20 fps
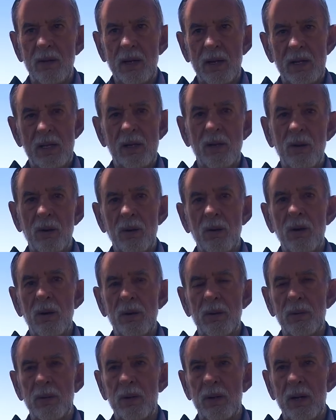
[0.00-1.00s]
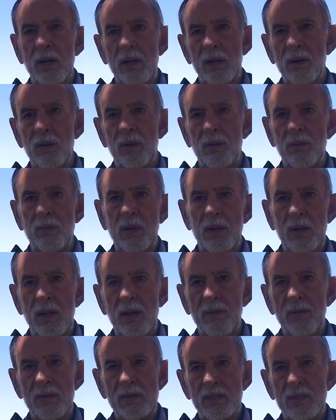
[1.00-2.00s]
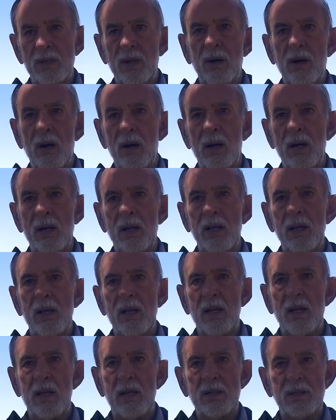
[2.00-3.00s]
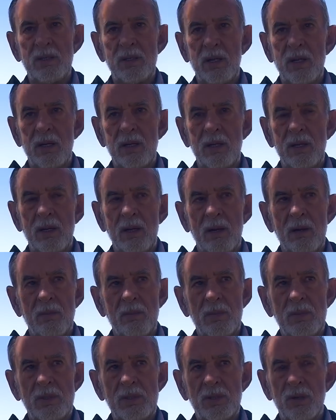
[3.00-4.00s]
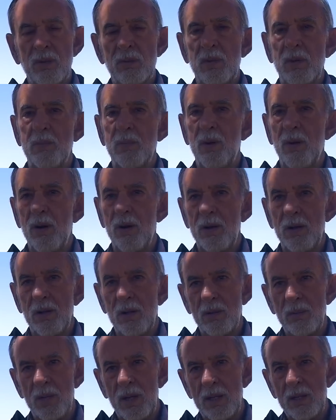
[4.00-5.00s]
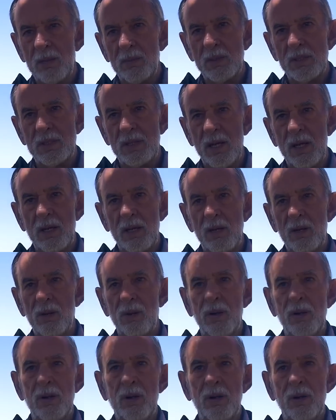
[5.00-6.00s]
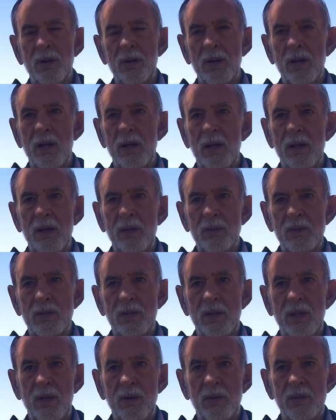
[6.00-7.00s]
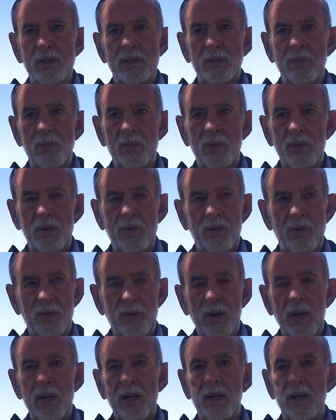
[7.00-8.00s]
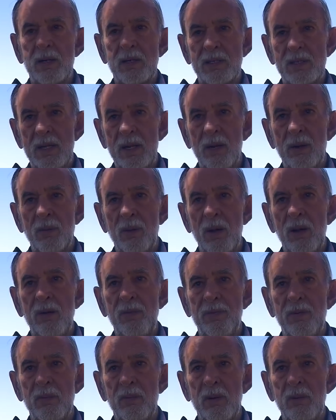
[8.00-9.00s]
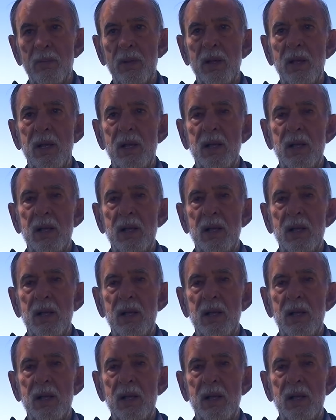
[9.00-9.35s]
I can go on to it. I can go, but if it's not, and Joe McMonagle made the mistake of going on to it. He was threatened to stay away from him,